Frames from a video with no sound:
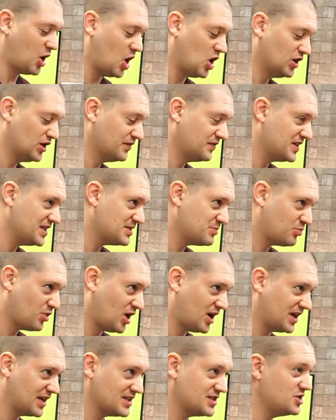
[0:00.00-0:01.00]
All of these
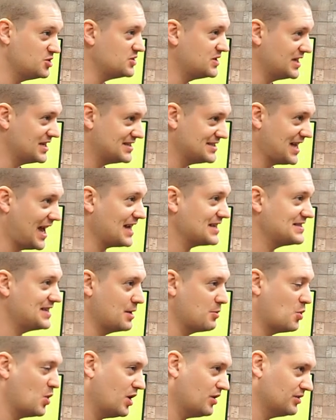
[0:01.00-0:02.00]
products use the exact
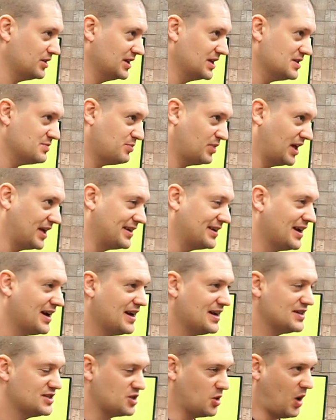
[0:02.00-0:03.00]
same quick release plate.
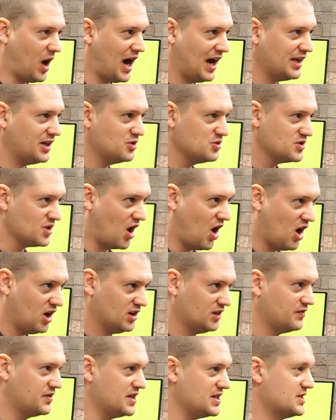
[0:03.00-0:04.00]
So I use
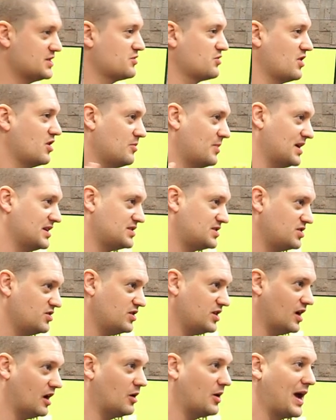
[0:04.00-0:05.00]
all of these throughout my
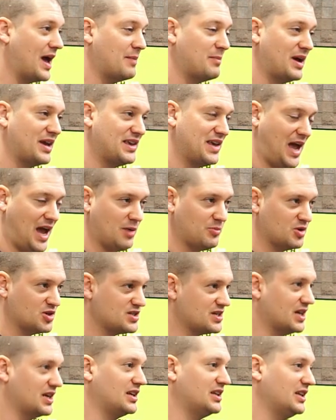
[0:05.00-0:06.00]
studio and my cameras
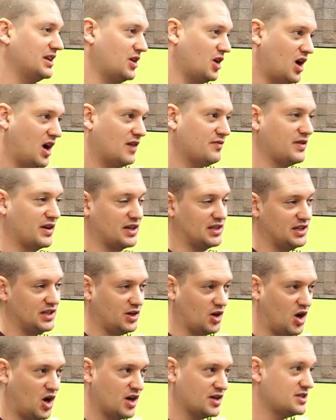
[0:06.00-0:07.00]
can click off and click
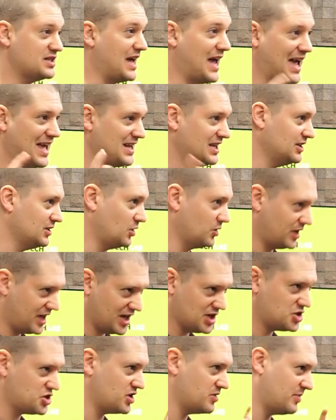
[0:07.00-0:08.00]
on to any
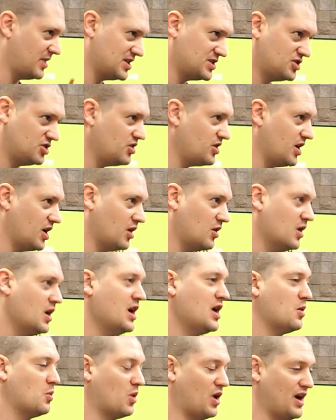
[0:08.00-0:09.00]
location in my studio
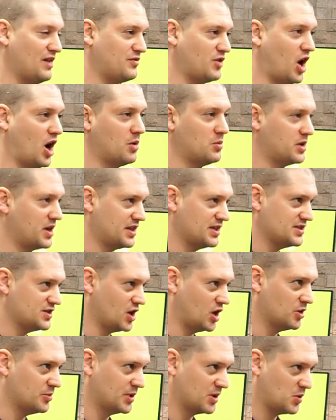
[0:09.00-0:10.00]
where I've got one of these
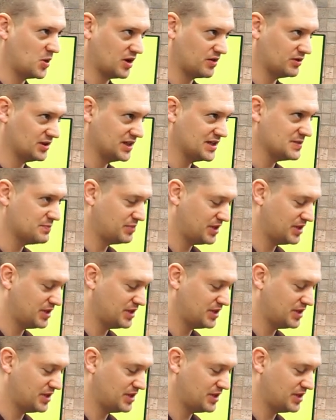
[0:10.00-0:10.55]
Oben quick release